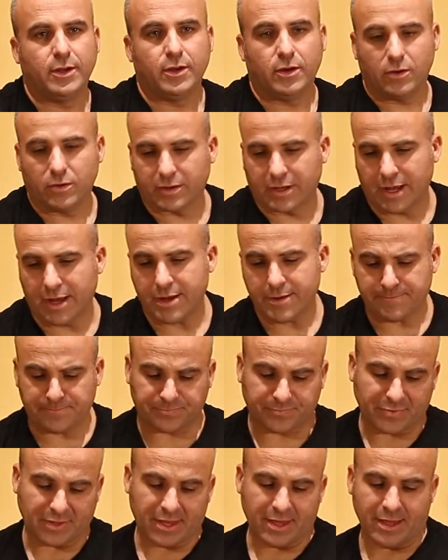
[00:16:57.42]
Okay,
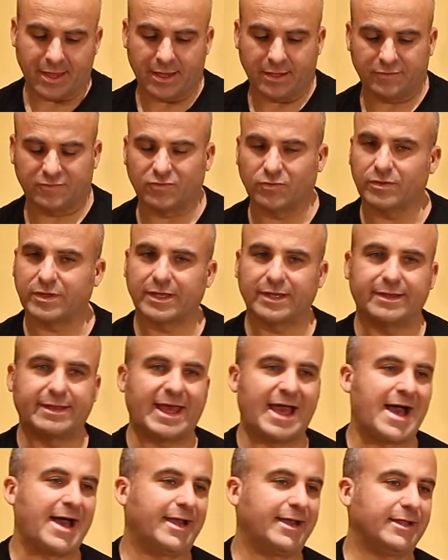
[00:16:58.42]
so you can
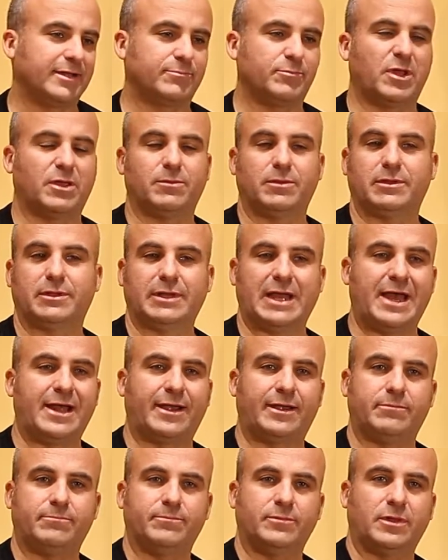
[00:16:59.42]
add it, maybe
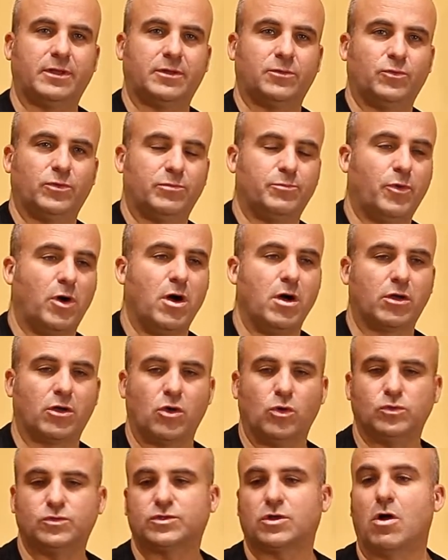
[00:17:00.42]
add with
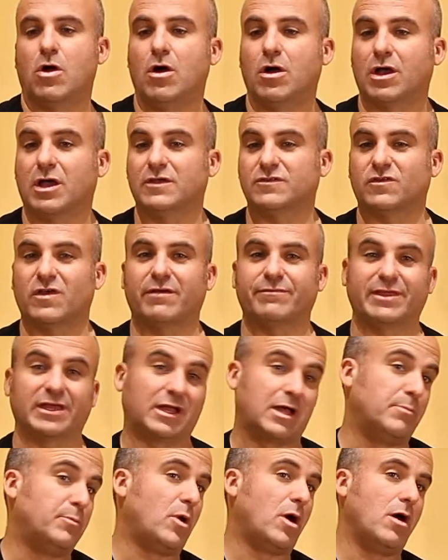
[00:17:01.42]
bongos, congas. You have the
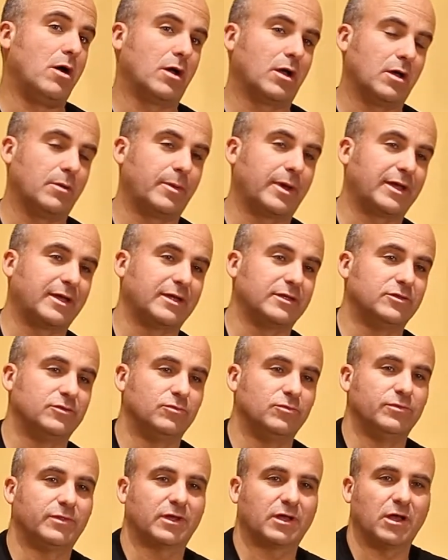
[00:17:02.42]
kabonga by
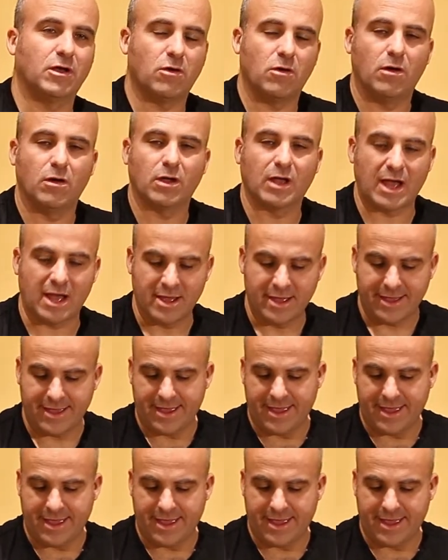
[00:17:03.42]
Can-Do, the kahonga.